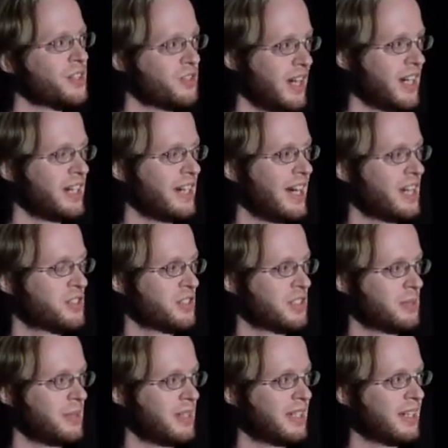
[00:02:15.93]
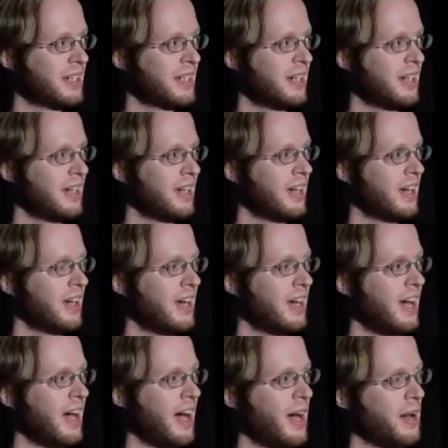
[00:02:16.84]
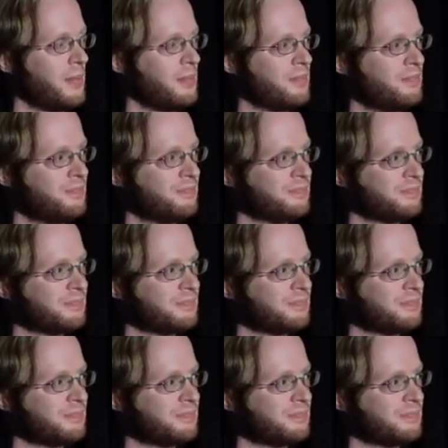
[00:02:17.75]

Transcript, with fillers: Dragon Naturally Speaking. Um,